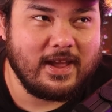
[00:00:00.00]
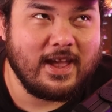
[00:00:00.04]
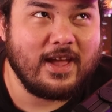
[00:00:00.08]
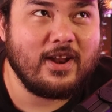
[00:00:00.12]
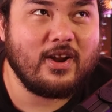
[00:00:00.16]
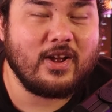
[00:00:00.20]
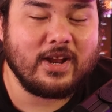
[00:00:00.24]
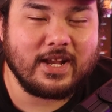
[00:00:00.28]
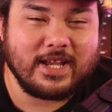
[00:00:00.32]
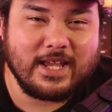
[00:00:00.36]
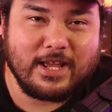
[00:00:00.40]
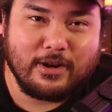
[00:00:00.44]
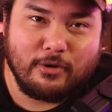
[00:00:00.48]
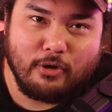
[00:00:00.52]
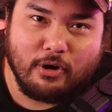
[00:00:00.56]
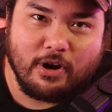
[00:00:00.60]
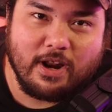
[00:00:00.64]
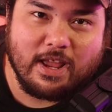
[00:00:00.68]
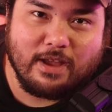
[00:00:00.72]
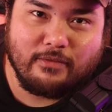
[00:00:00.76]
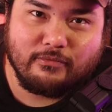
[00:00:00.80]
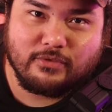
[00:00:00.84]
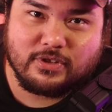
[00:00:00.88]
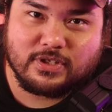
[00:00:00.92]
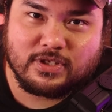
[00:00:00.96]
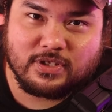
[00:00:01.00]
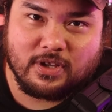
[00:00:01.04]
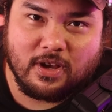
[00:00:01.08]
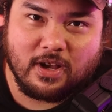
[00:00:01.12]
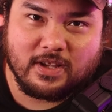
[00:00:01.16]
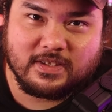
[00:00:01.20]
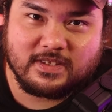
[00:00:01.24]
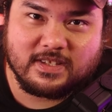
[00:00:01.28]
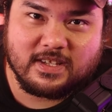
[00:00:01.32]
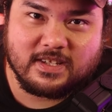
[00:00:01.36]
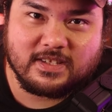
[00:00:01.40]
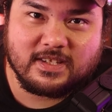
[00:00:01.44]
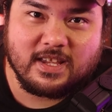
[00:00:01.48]
And I cannot
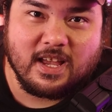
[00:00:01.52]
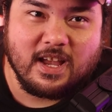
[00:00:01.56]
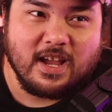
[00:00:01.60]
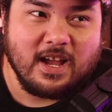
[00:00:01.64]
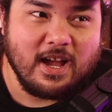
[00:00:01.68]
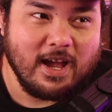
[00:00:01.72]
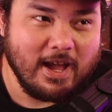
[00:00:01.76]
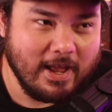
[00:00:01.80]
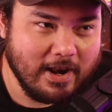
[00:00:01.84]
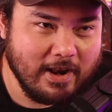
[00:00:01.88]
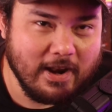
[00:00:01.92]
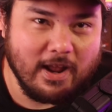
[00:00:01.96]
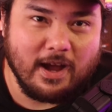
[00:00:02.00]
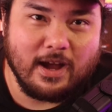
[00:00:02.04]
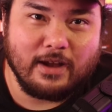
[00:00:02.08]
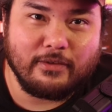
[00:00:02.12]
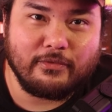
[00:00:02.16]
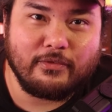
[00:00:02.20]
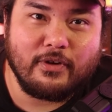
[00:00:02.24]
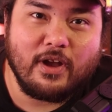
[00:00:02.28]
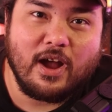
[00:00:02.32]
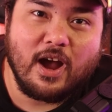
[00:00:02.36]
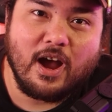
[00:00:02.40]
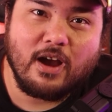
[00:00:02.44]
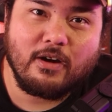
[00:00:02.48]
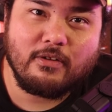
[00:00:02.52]
emphasize this enough.